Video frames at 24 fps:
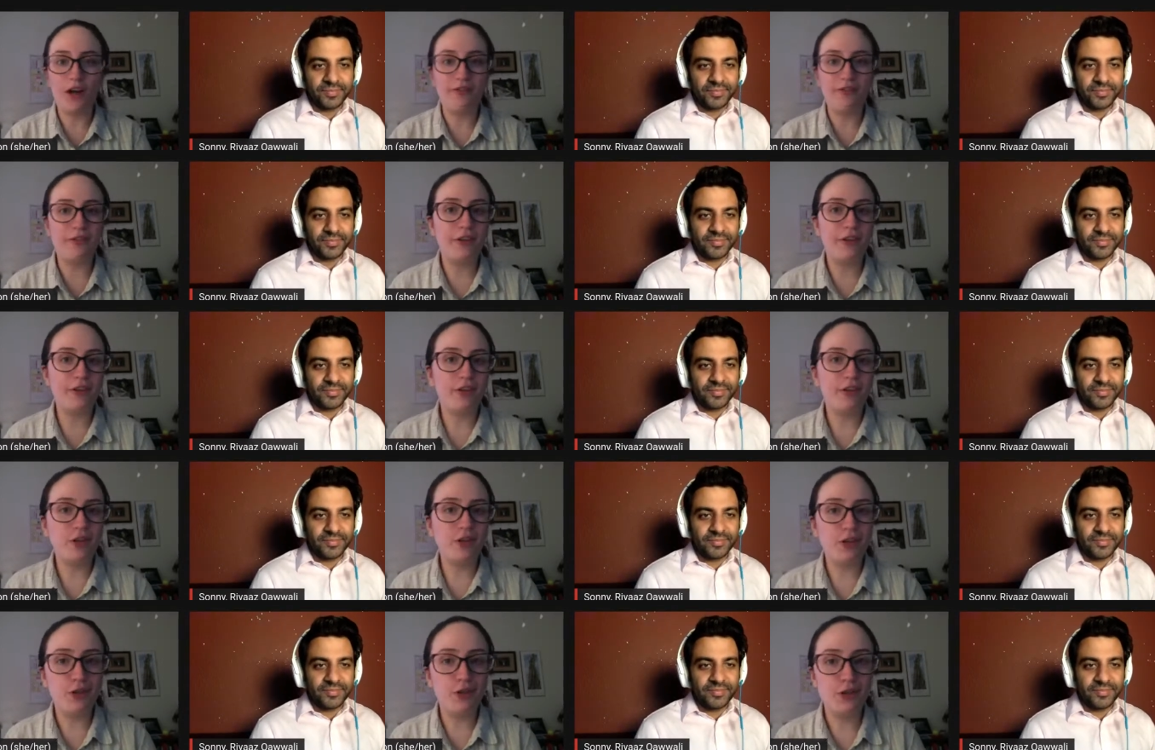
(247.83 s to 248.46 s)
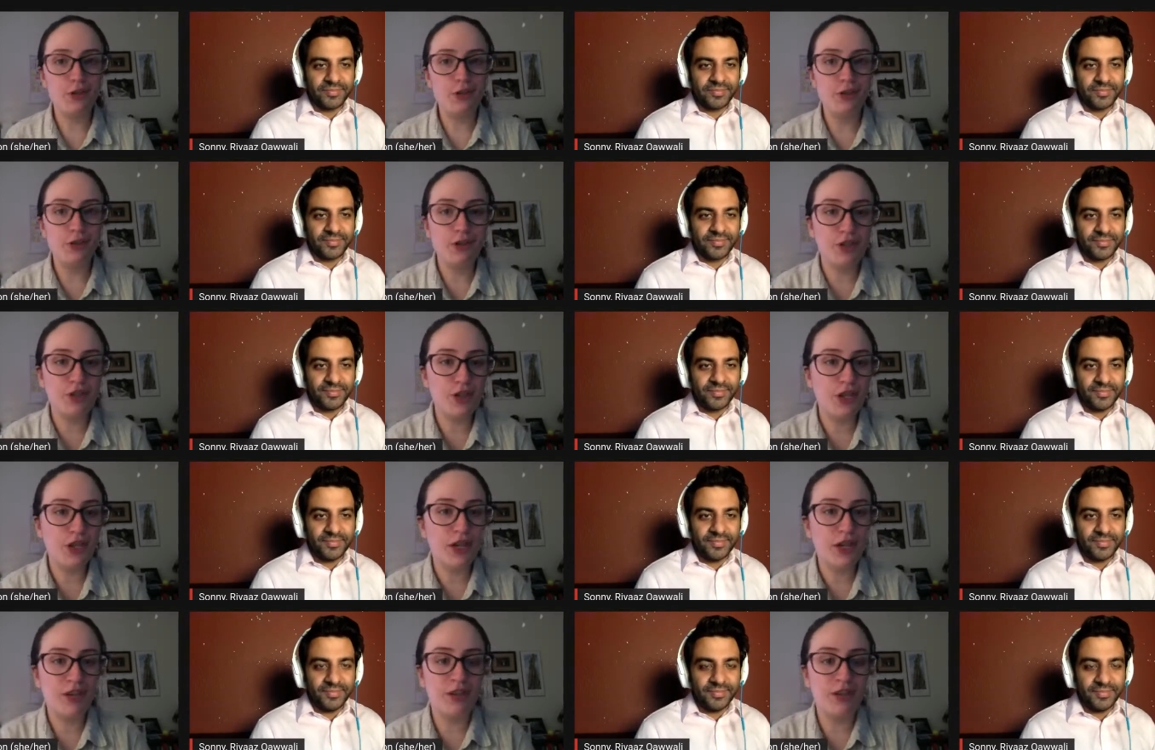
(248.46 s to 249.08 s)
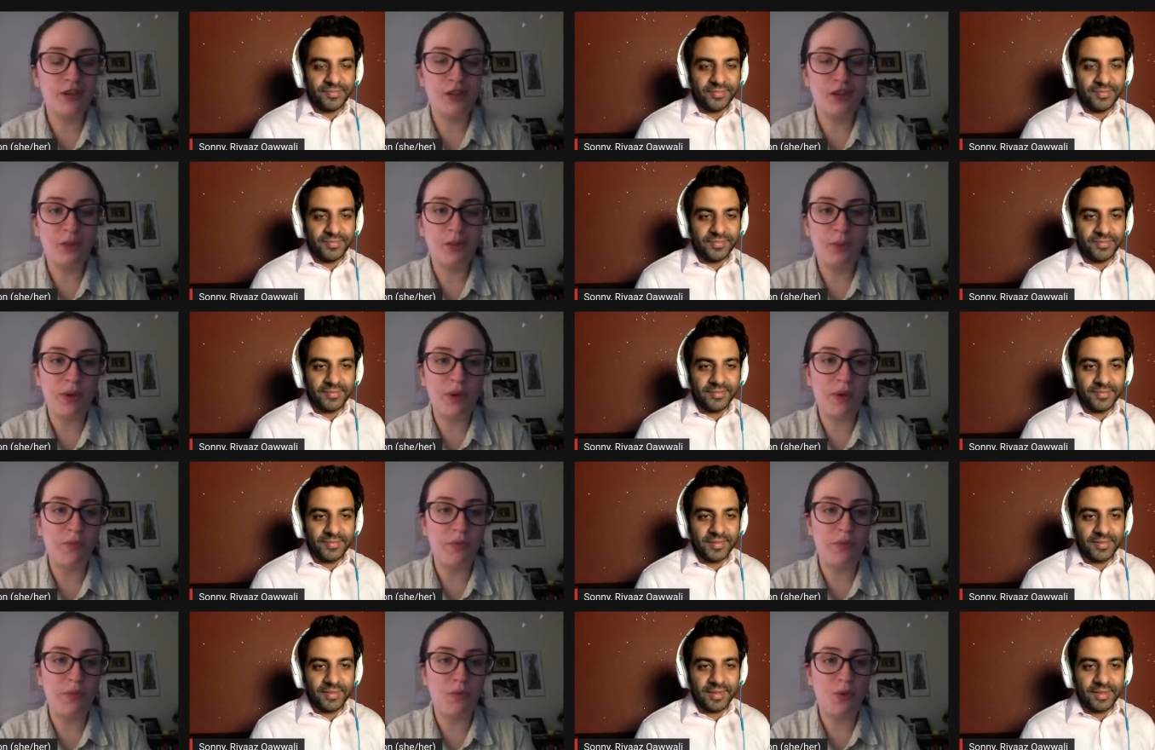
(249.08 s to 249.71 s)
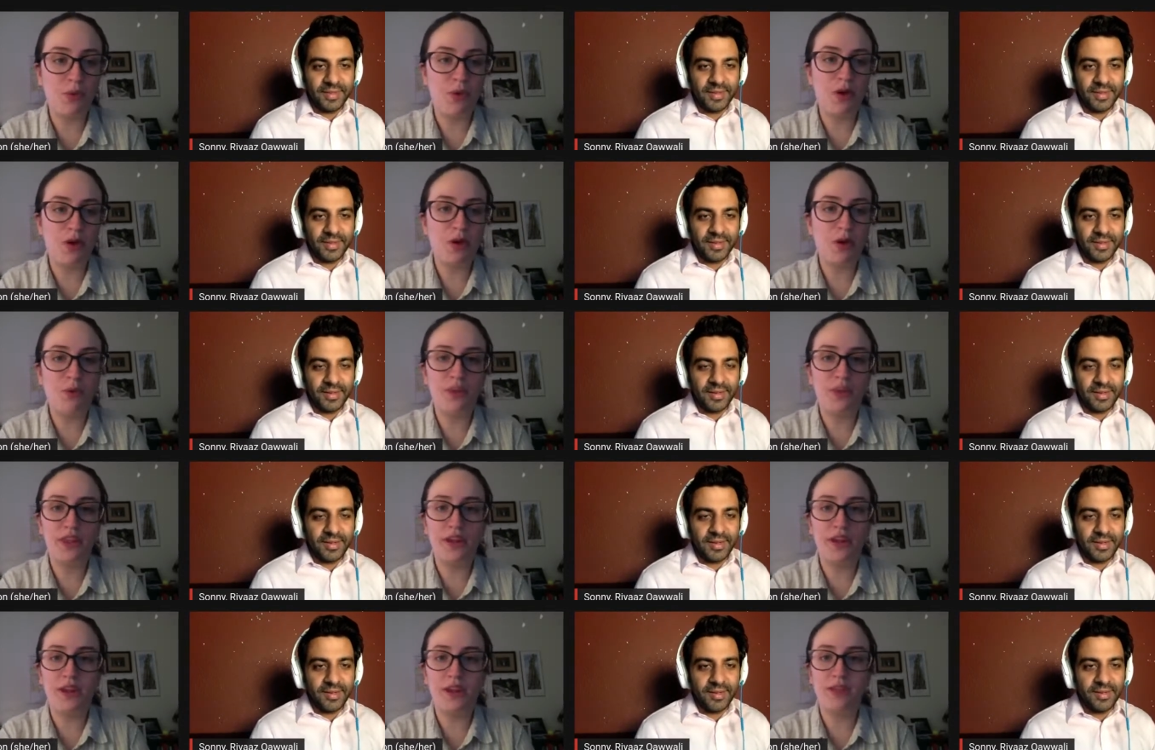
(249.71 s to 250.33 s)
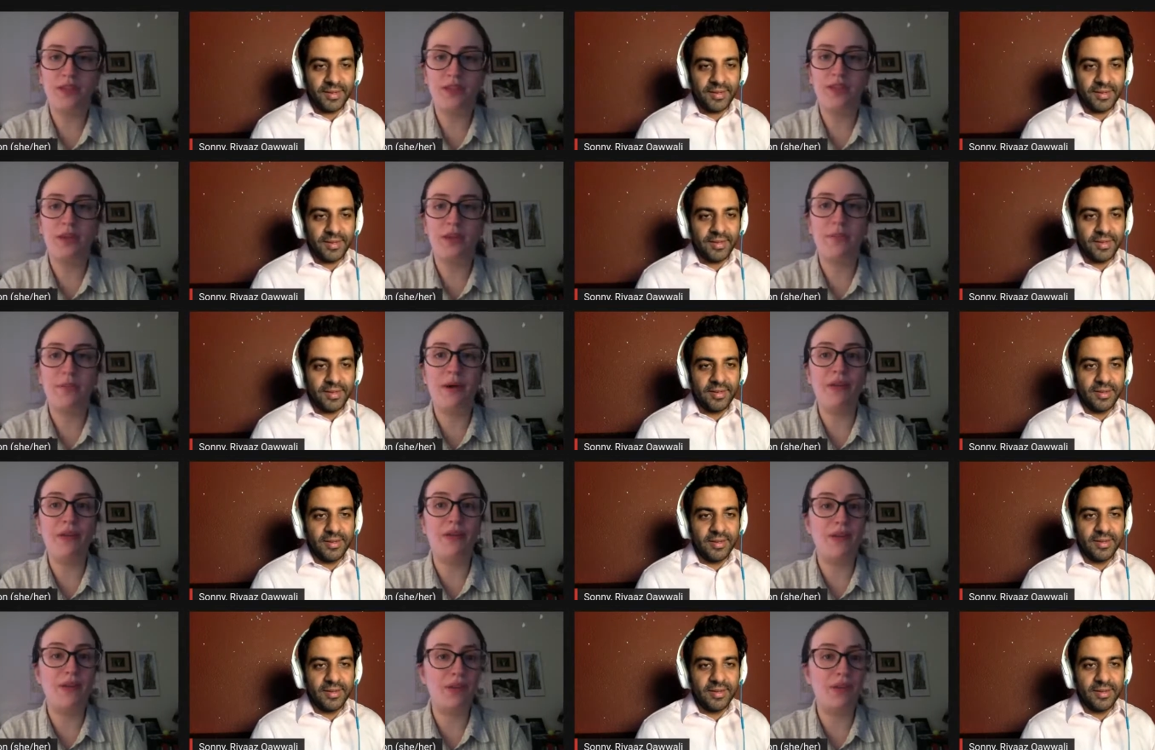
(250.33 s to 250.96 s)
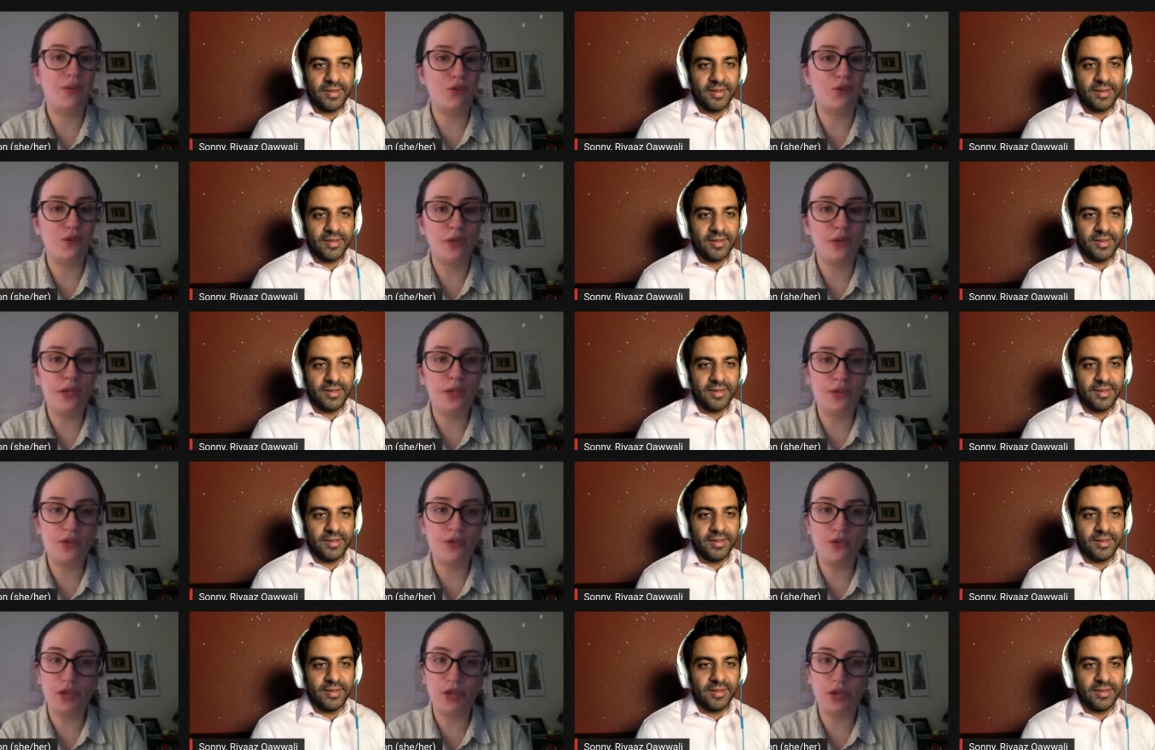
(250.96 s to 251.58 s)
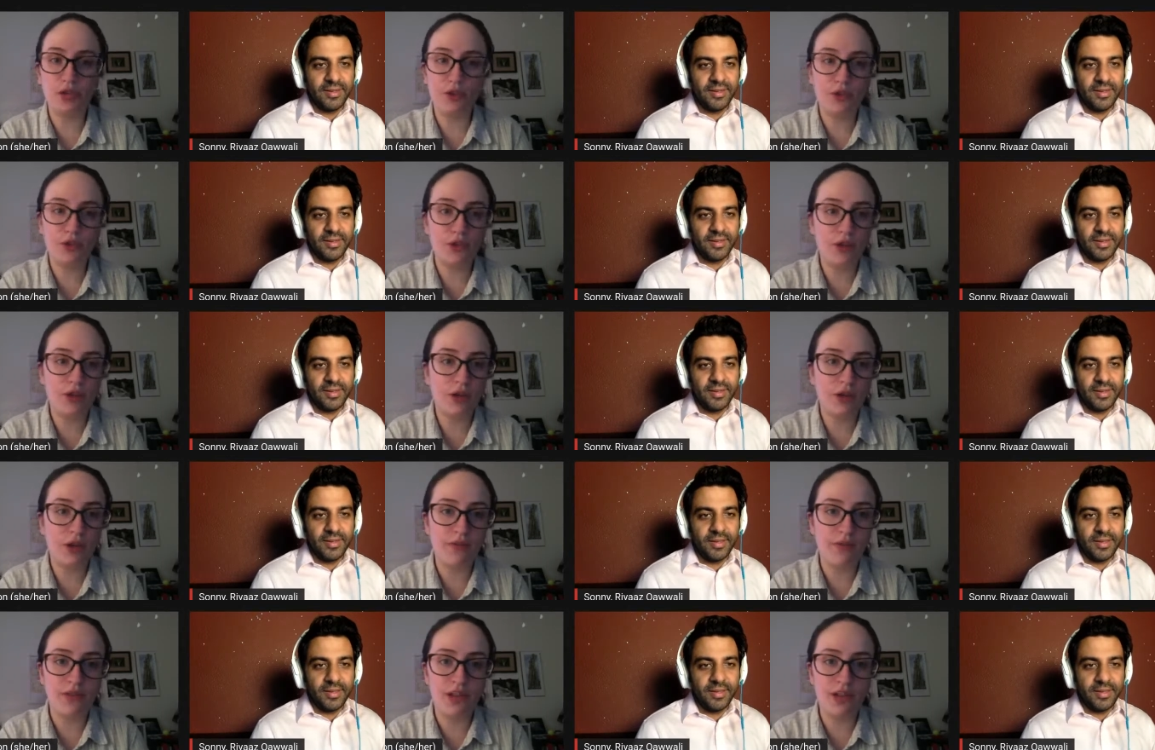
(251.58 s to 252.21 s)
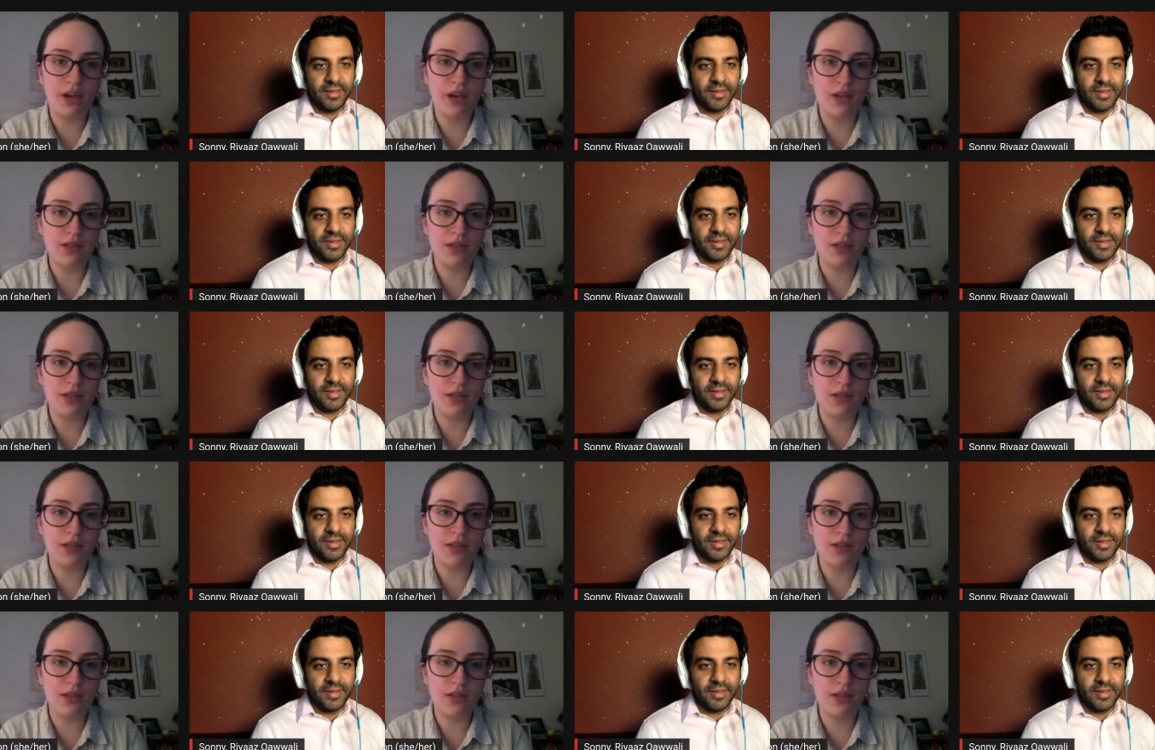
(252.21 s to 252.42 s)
Speaker 1: off, could you share a little bit more with us about the history and structure of the